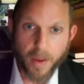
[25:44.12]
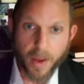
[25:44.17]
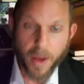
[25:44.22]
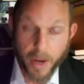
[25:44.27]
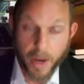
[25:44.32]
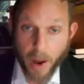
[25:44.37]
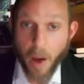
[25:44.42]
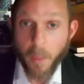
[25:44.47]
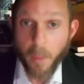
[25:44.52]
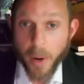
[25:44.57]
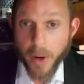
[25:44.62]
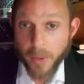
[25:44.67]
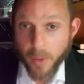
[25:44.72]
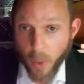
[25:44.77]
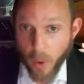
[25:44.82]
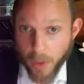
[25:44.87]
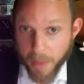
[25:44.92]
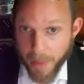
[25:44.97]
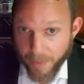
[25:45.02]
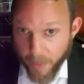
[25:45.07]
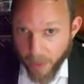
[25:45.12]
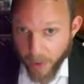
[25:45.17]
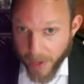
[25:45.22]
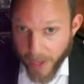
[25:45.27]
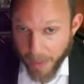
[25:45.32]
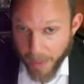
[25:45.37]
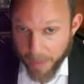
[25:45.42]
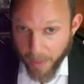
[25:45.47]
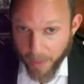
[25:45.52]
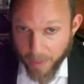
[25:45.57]
Now I want to talk about for a
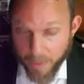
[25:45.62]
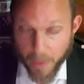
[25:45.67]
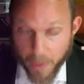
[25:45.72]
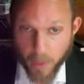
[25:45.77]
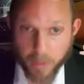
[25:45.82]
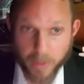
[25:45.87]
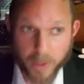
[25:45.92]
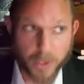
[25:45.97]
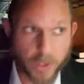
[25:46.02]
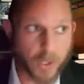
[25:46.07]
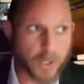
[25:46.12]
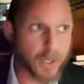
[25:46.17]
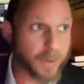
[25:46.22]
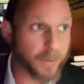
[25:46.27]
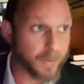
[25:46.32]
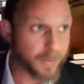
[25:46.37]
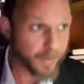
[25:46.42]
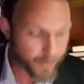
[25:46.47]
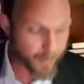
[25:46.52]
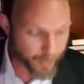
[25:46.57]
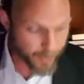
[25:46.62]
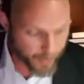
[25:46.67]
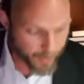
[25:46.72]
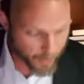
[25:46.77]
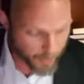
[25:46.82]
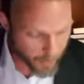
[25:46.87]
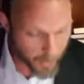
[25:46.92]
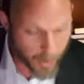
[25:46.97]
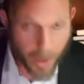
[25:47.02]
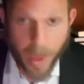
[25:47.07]
couple of moments
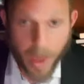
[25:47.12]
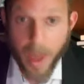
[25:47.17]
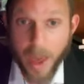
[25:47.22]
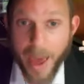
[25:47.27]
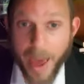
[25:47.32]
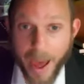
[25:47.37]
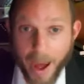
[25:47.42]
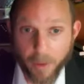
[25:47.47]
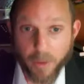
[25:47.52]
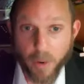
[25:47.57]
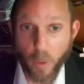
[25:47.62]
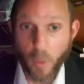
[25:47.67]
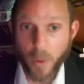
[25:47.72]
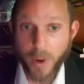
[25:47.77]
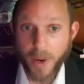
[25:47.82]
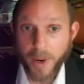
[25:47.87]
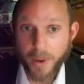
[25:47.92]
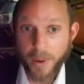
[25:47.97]
how to win.